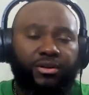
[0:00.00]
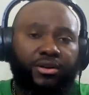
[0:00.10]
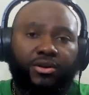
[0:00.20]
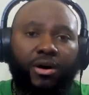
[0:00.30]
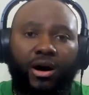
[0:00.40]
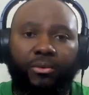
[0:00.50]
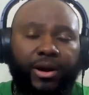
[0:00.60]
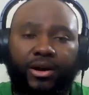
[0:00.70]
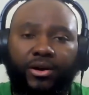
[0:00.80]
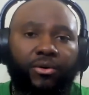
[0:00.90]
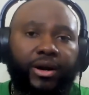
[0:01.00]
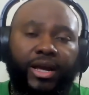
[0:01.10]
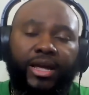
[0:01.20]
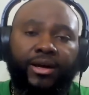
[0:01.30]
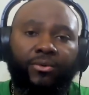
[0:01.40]
you already going
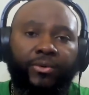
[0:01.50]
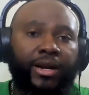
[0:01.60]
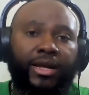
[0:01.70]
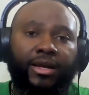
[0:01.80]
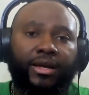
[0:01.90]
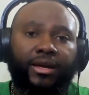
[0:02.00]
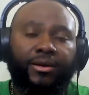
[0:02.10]
to hell, really.